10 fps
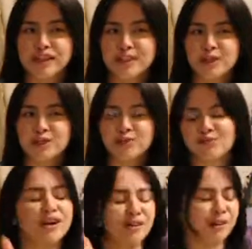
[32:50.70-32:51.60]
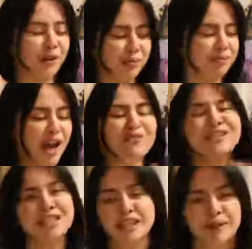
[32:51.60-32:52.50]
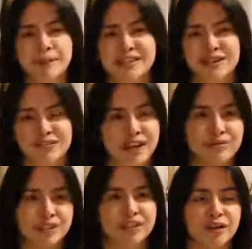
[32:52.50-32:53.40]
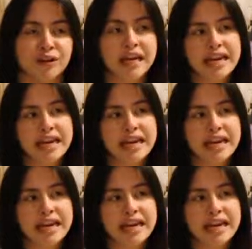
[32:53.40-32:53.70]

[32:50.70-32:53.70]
vintage, whatever. Okay, I don't need to explain myself. I really don't.